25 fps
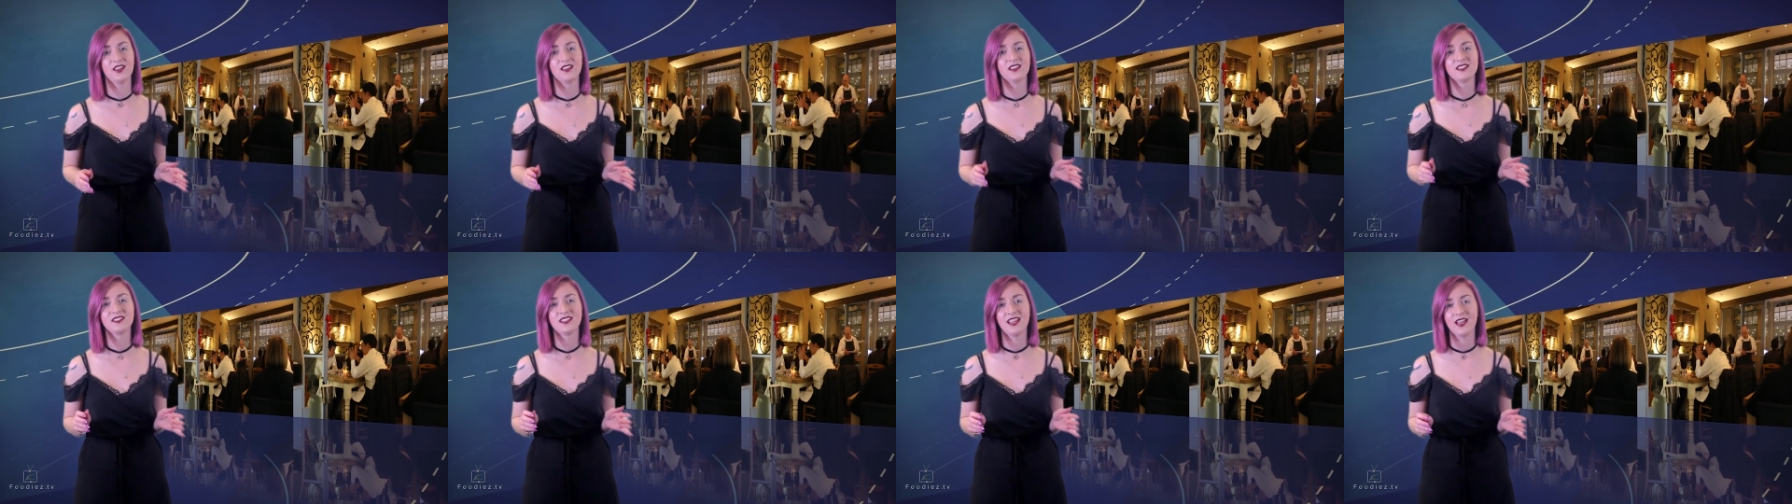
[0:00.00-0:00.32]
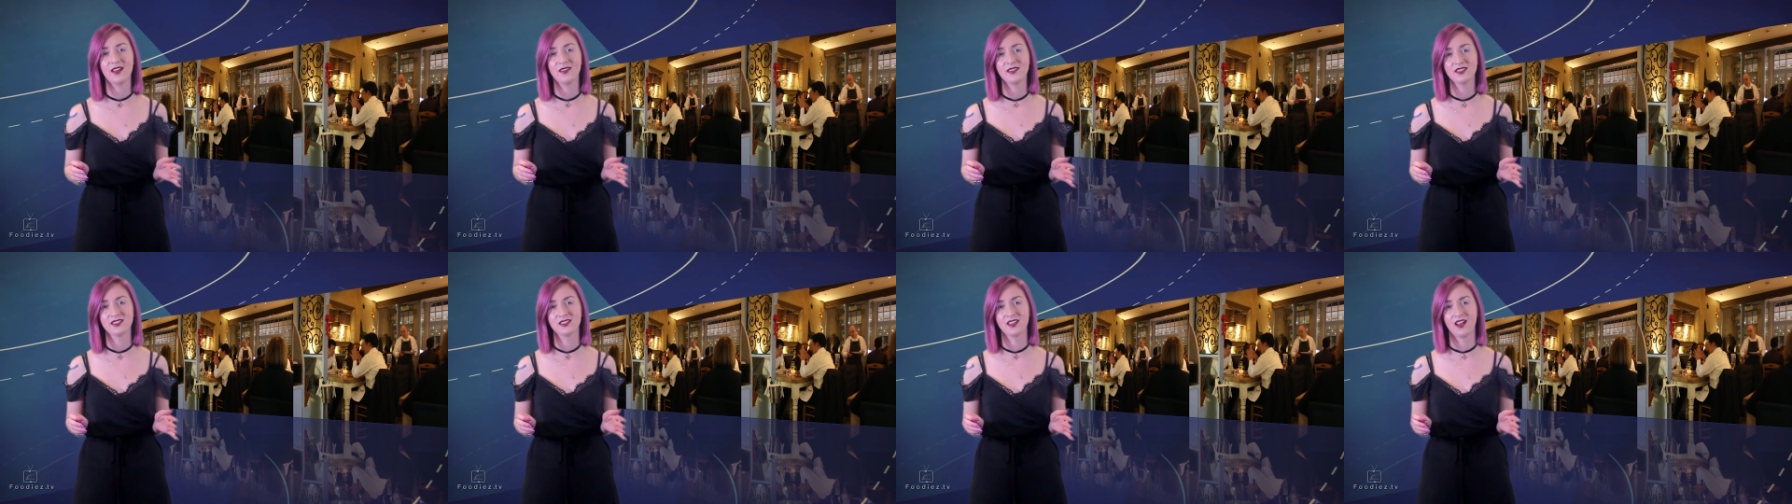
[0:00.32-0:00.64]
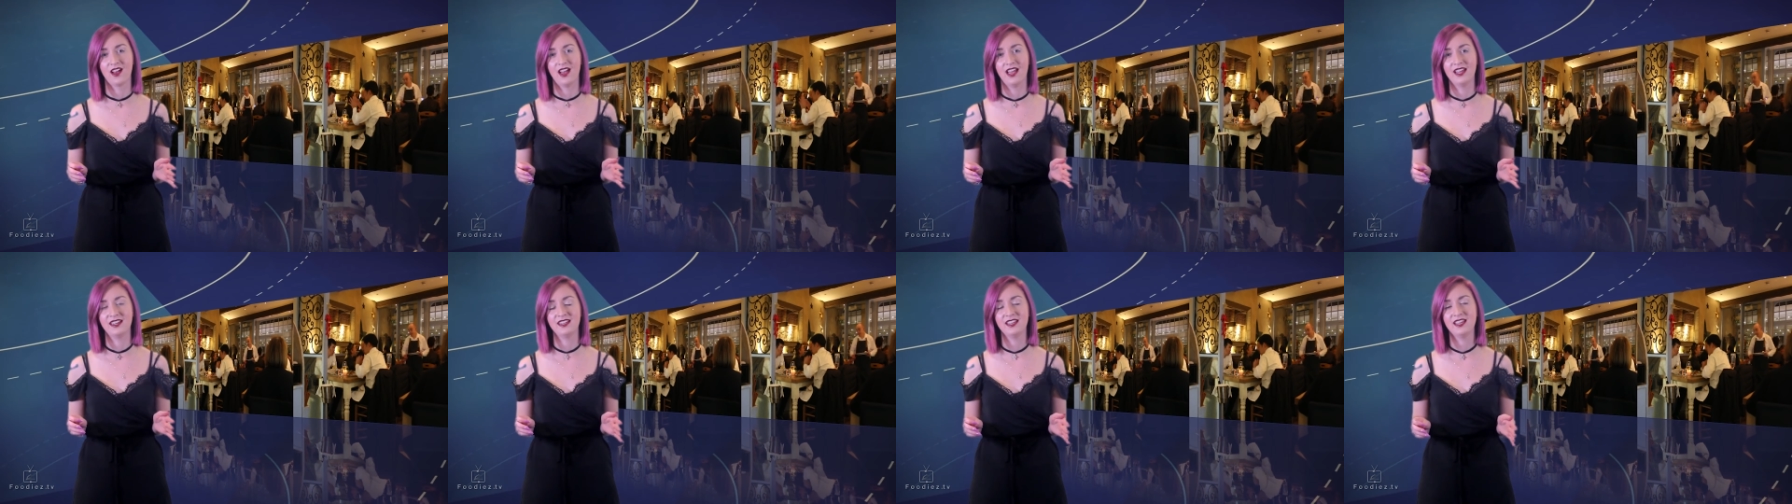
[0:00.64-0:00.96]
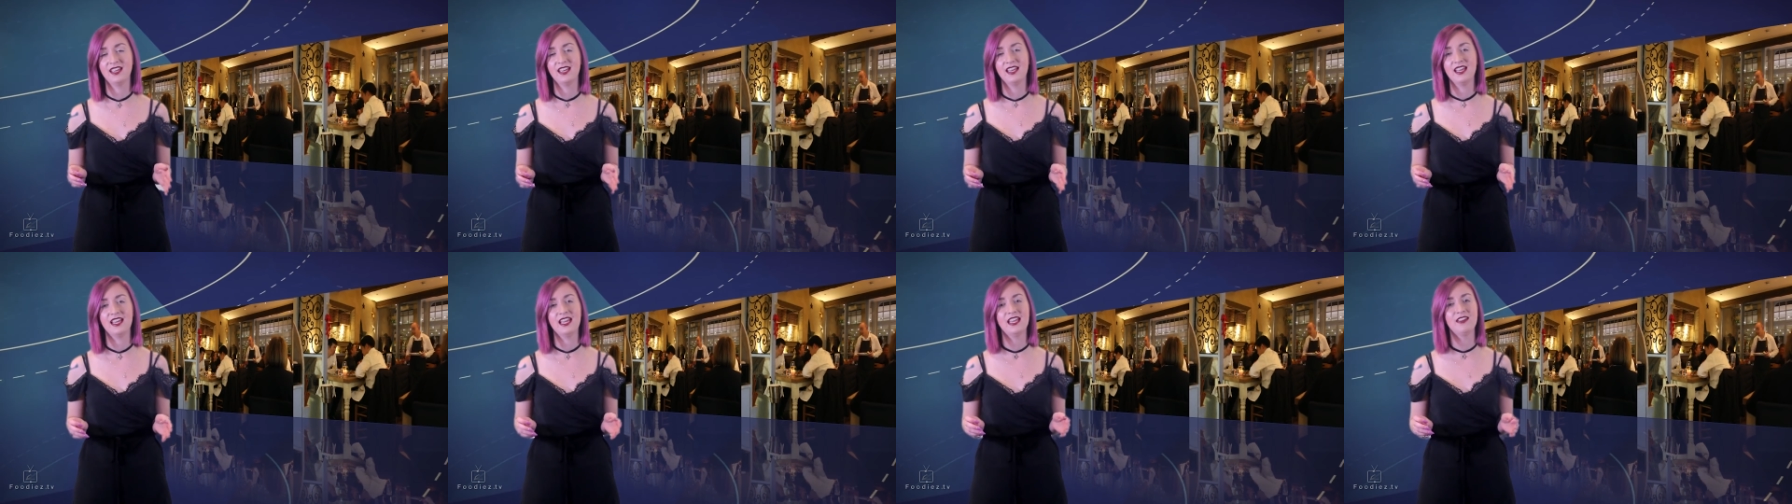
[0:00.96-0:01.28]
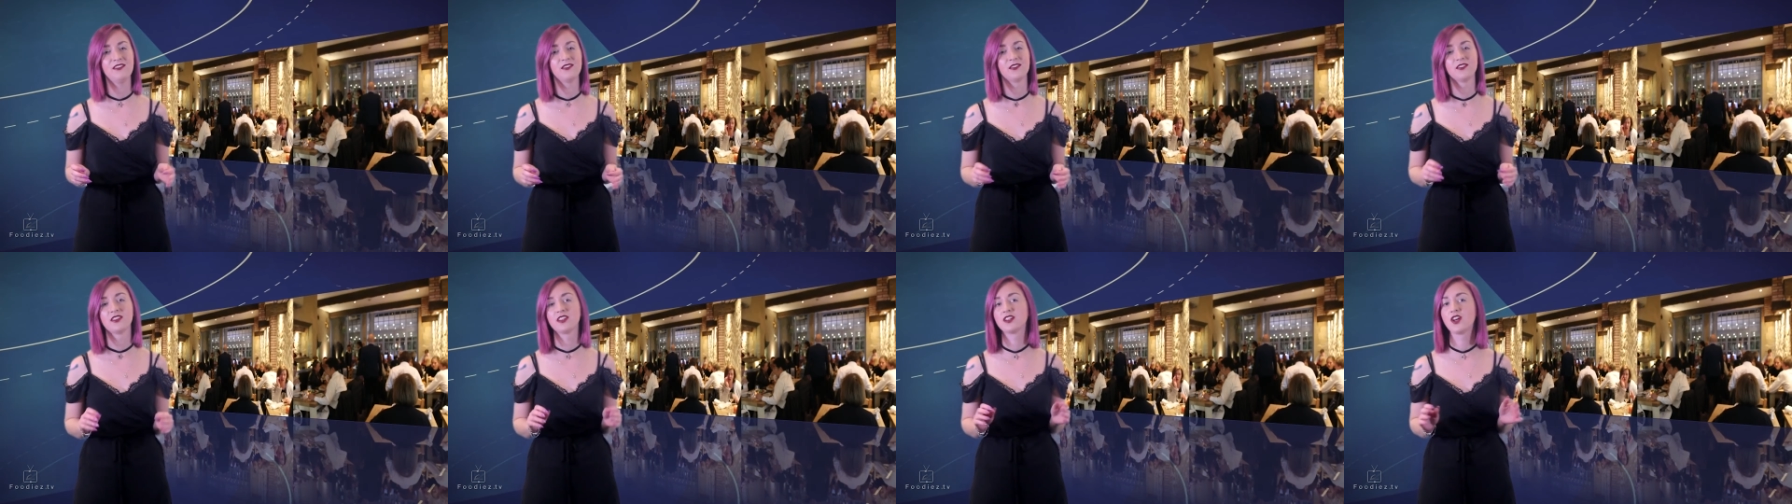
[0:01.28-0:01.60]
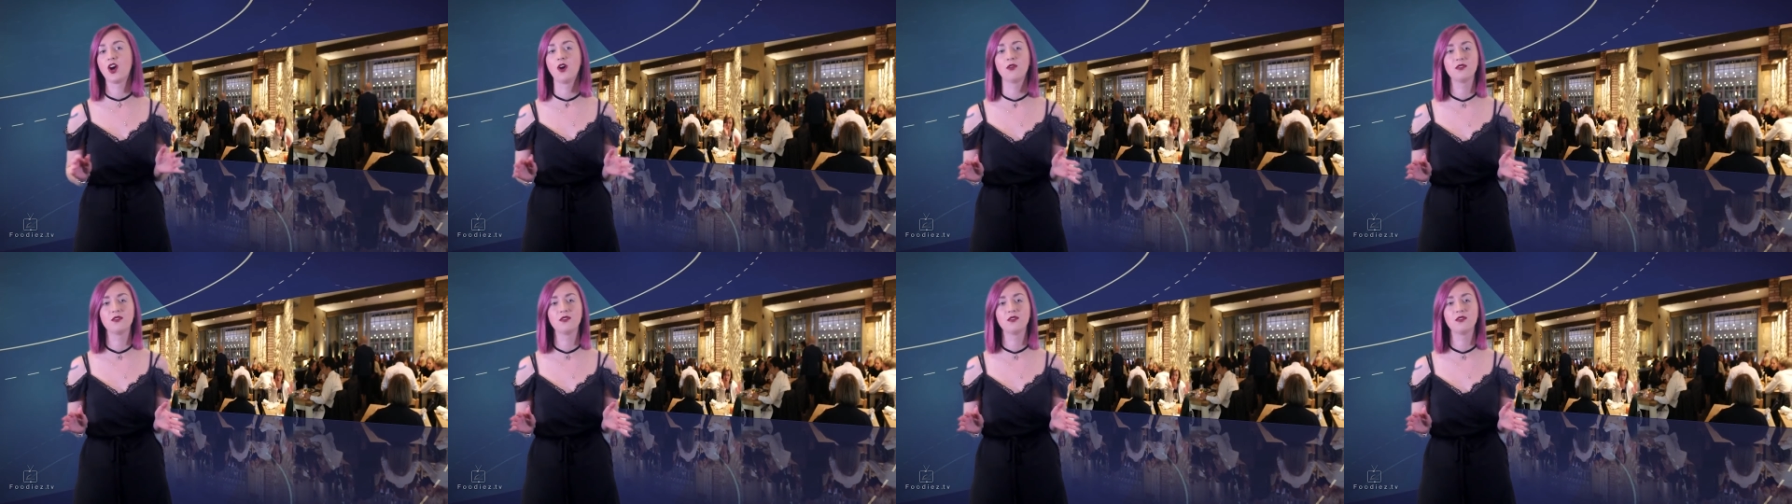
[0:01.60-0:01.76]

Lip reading: so you can sit outside even on the